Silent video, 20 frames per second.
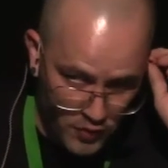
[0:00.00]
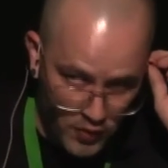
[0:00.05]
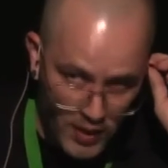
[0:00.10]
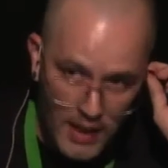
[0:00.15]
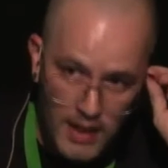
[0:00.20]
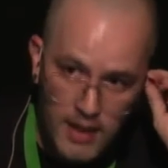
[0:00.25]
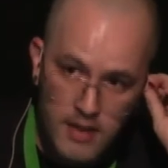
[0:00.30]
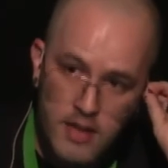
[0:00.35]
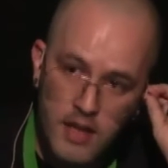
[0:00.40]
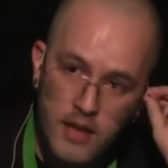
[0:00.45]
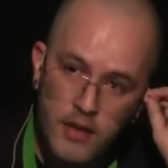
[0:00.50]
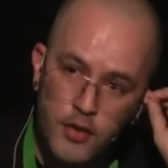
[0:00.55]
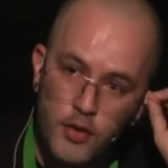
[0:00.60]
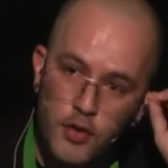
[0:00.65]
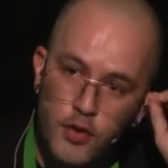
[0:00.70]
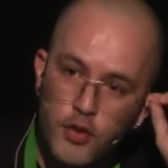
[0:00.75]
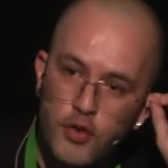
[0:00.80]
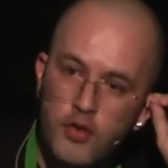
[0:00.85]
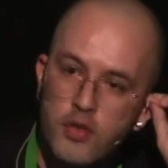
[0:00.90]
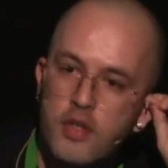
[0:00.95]
Grails and you're
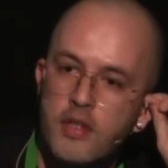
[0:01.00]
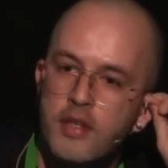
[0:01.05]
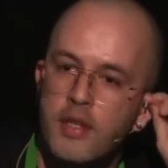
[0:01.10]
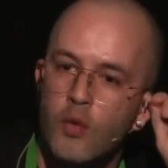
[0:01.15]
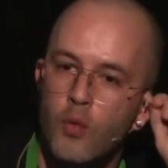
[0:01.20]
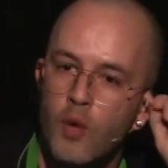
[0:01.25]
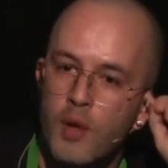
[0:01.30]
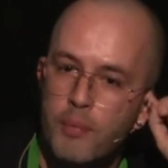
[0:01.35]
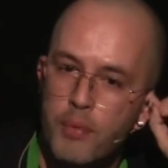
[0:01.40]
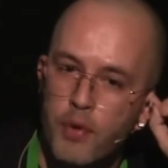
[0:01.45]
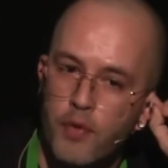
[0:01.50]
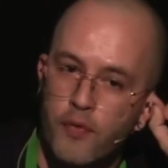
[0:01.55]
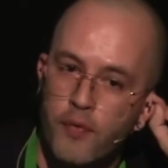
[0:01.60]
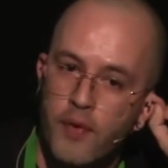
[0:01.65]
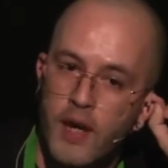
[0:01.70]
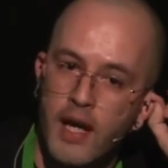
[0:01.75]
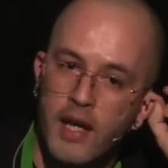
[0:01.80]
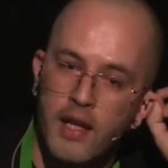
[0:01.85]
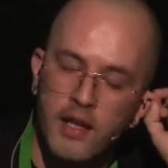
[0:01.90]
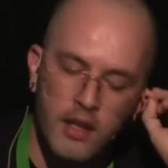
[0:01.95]
using the web
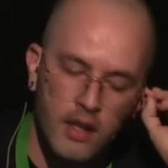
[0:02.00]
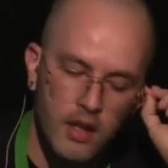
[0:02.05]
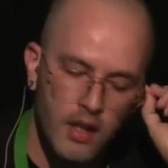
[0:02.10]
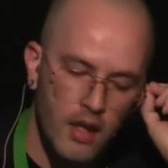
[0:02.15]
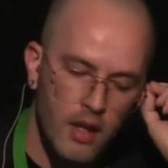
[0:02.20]
profile,